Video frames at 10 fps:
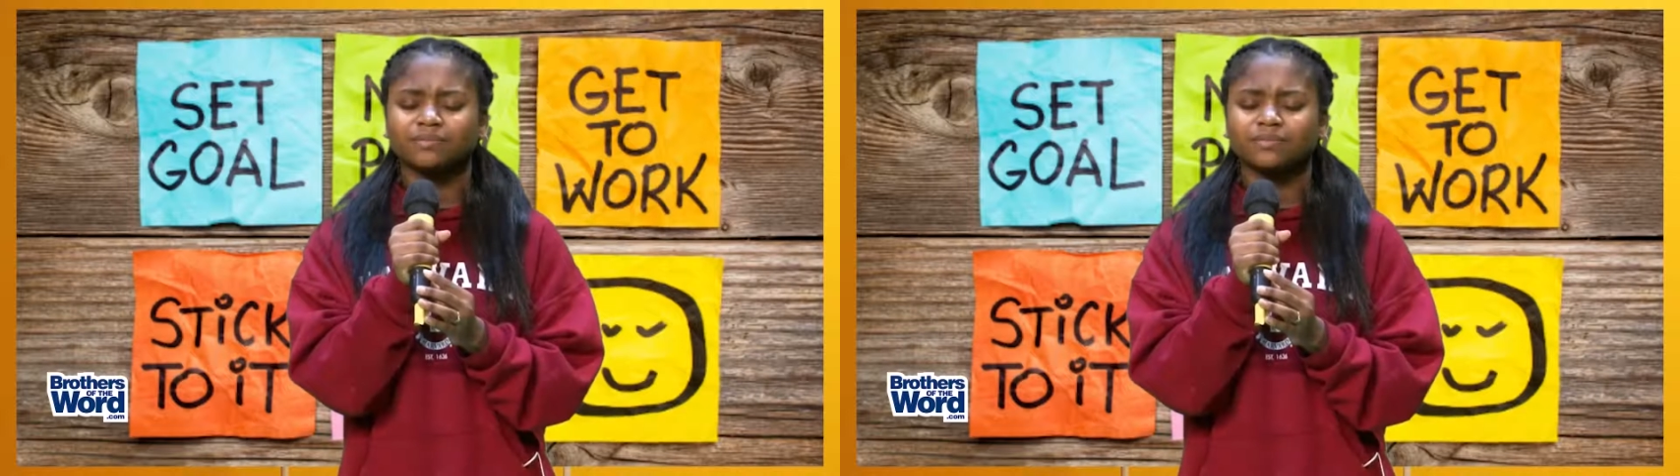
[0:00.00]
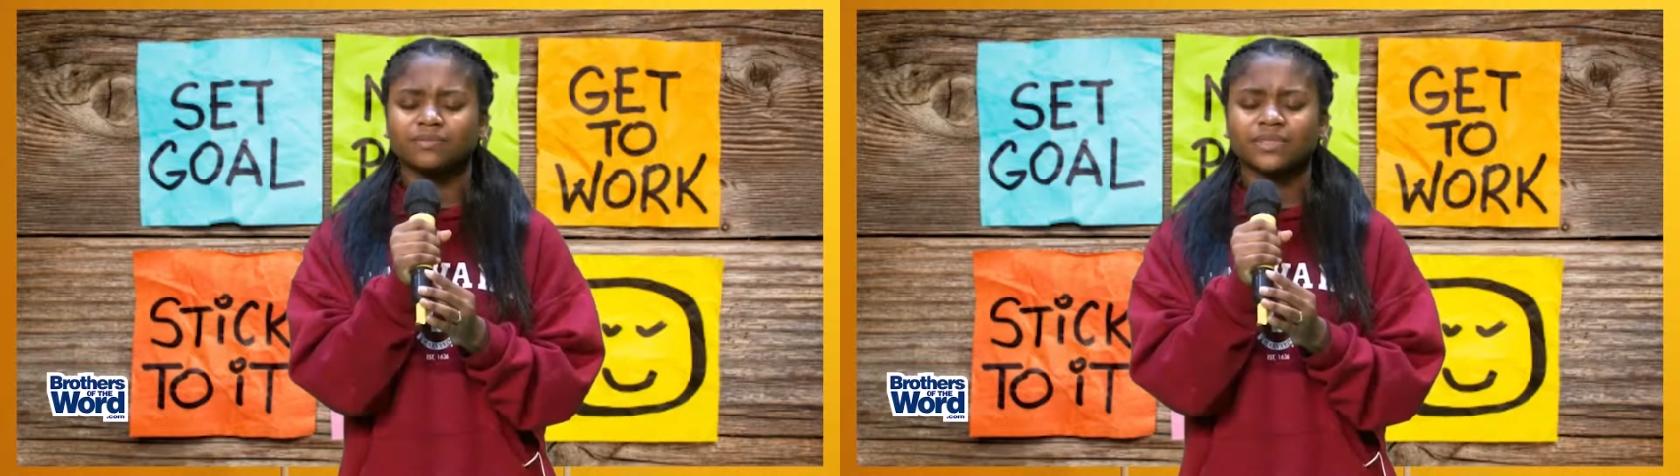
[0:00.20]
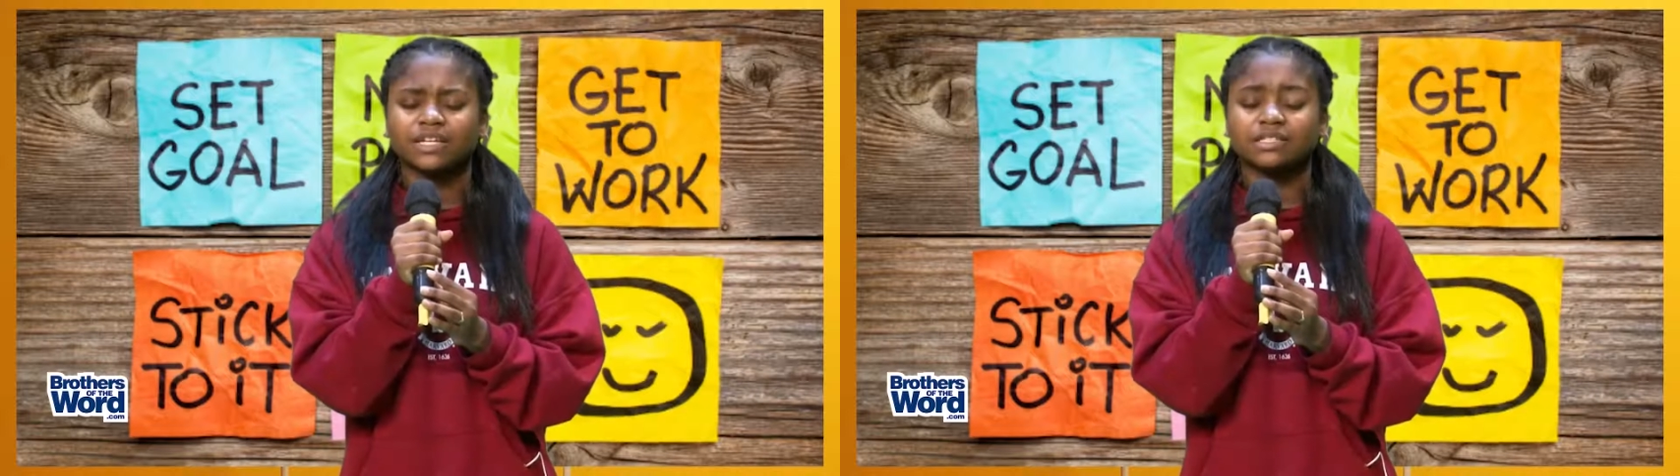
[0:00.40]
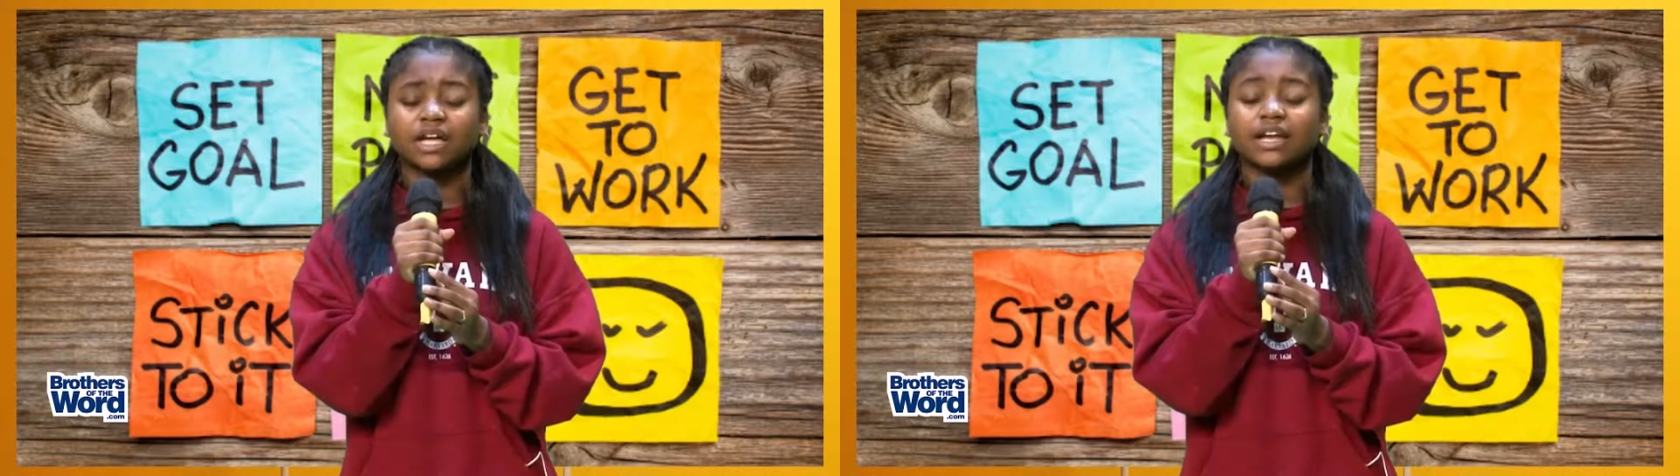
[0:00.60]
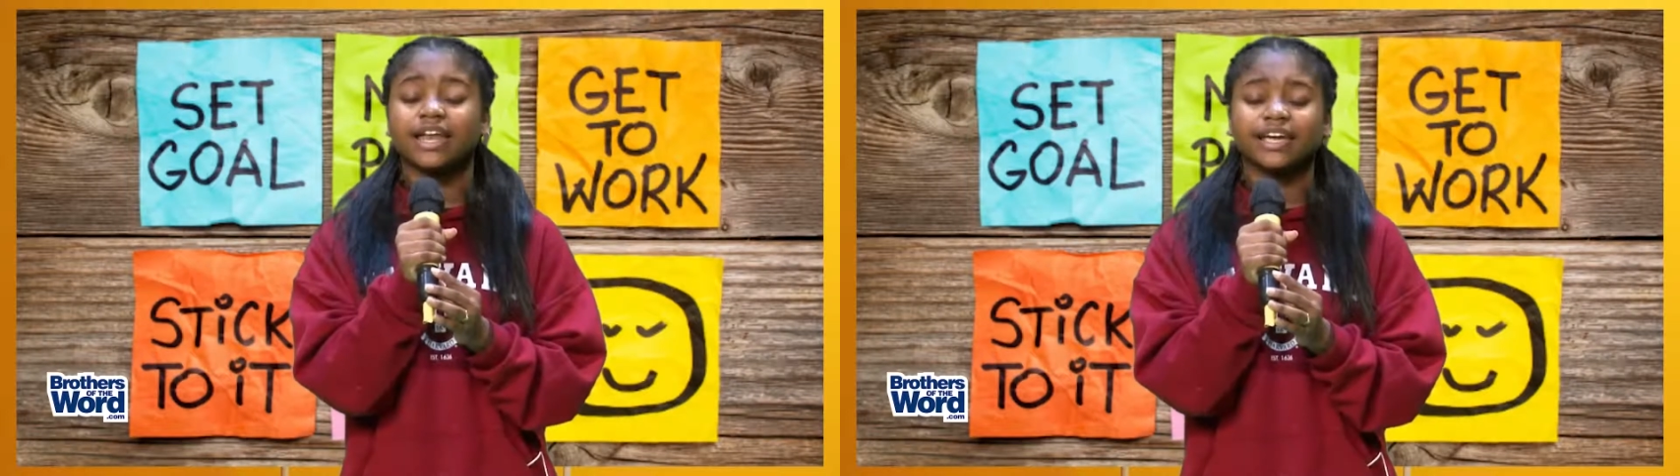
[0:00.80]
that it's
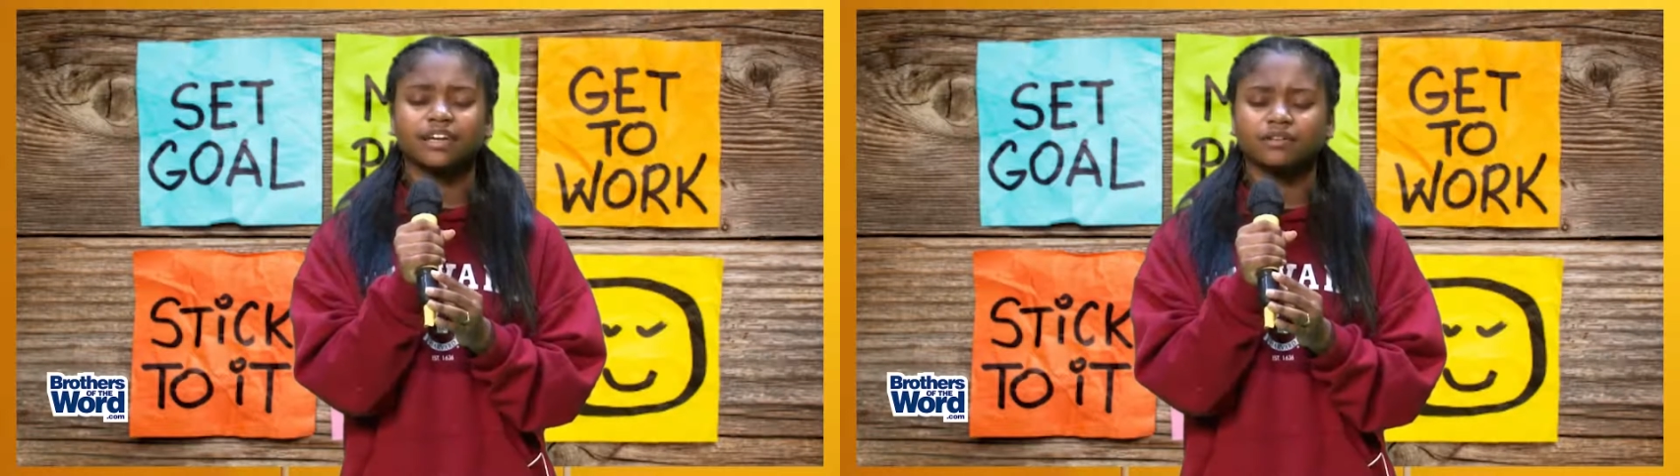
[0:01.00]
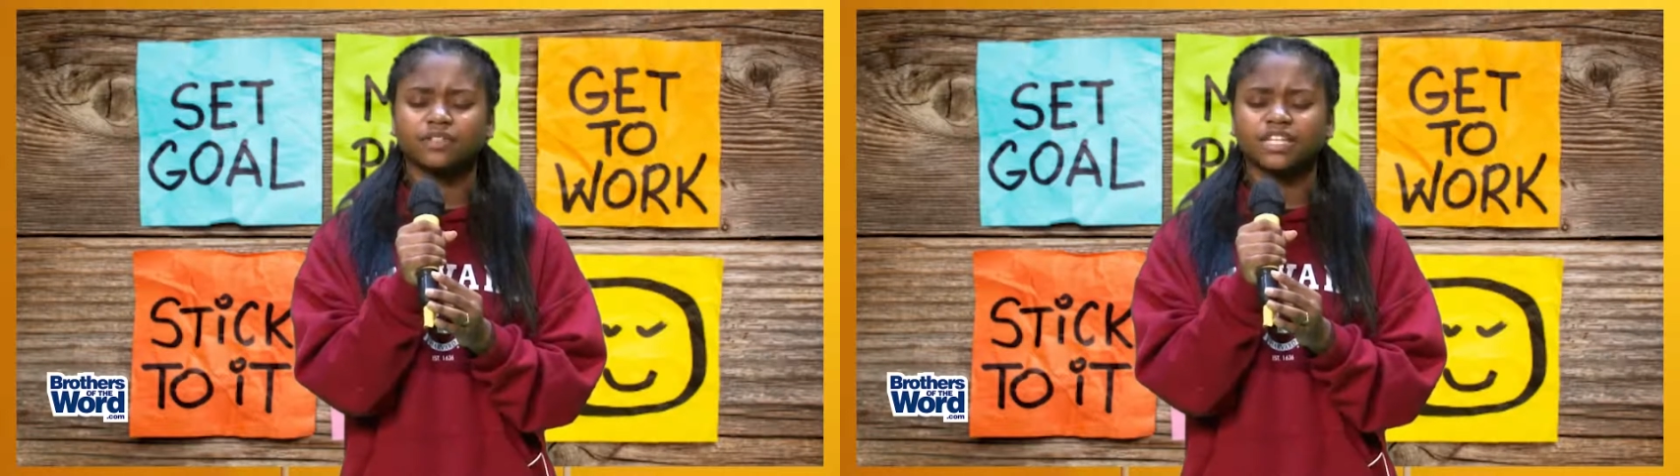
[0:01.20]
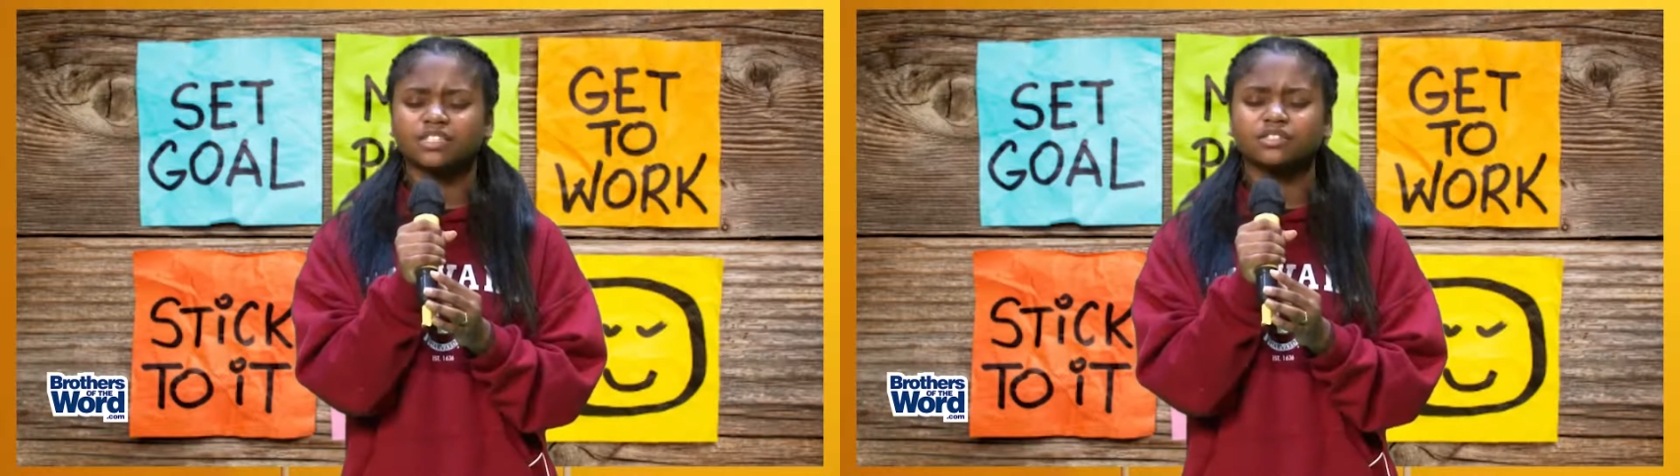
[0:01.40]
not negative. It doesn't